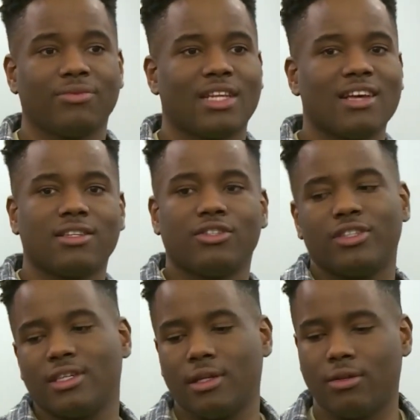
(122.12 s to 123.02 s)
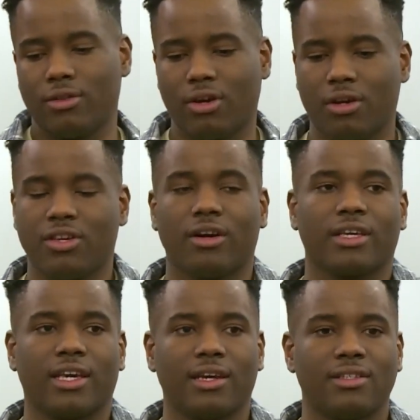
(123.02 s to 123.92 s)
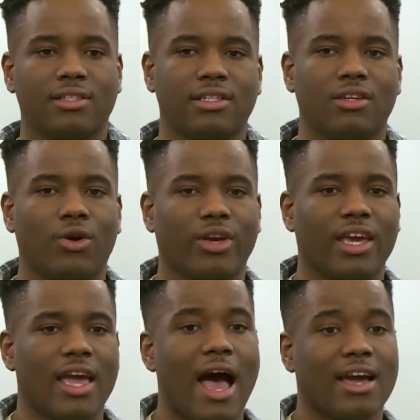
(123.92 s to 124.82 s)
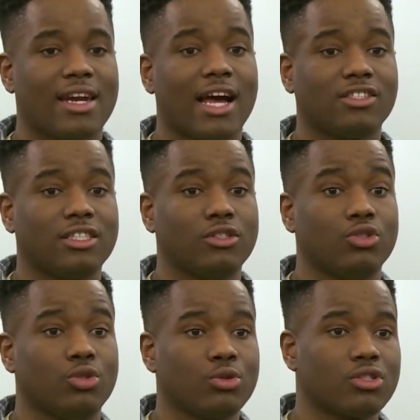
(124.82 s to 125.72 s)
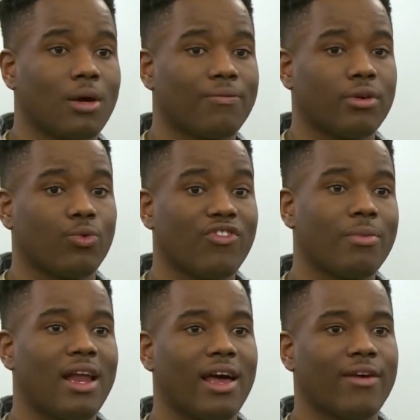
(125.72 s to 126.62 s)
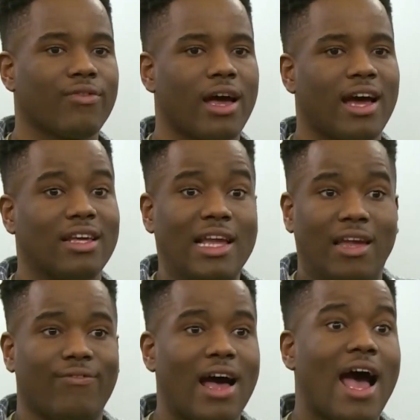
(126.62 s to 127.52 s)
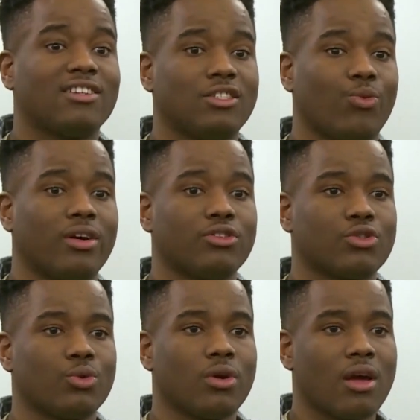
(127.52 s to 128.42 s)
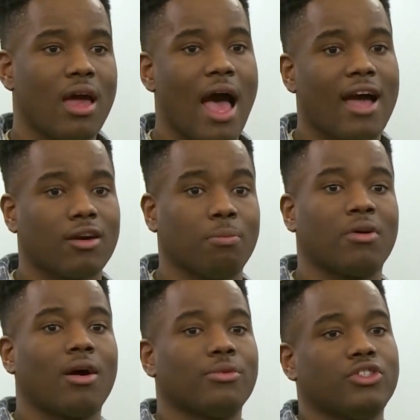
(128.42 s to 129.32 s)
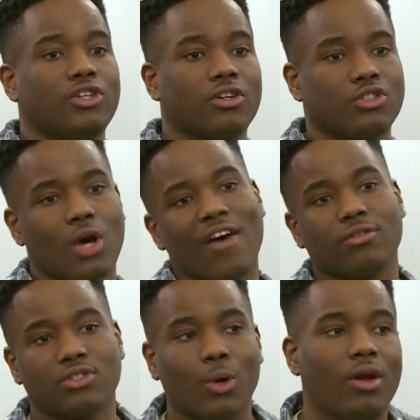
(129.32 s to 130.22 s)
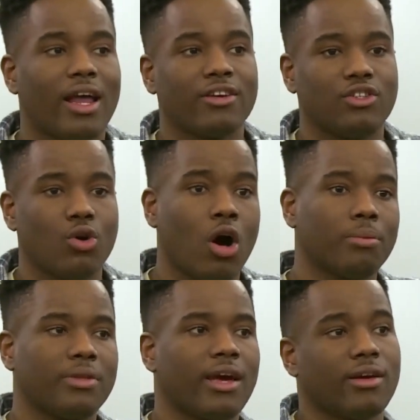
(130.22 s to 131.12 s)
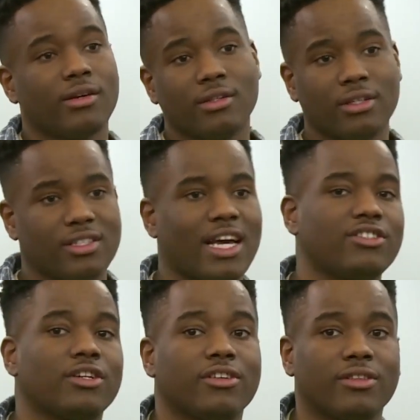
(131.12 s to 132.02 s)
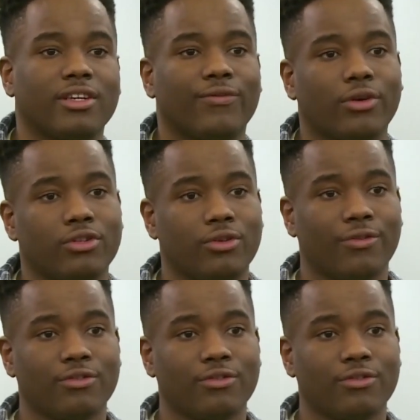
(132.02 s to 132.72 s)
that's literally the young kid seeing, okay, I can actually do something with my life. And if I actually wanted to, I could become a judge. So having someone like you up there is actually a good thing for the youth.